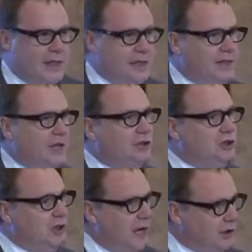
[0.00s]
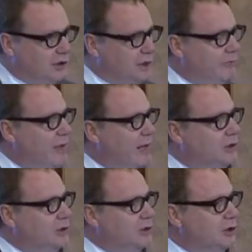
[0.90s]
is a changing
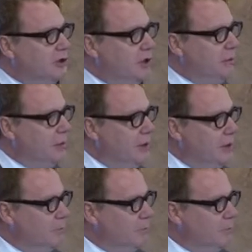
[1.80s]
relationship